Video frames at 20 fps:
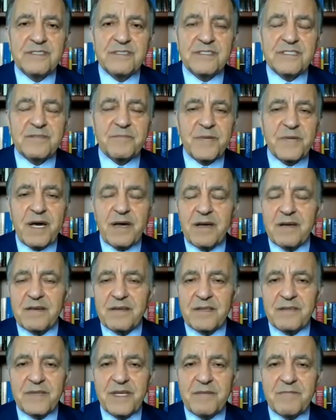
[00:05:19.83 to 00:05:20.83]
So,
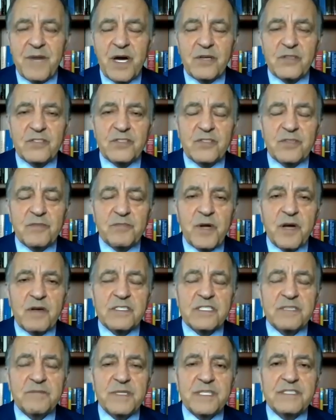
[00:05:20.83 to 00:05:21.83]
amounts to
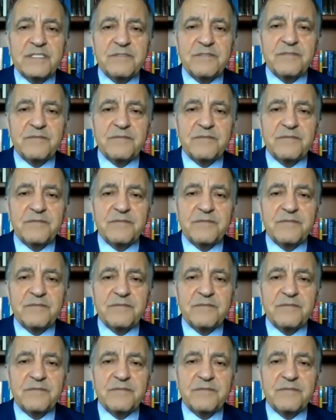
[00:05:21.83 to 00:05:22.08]
approximately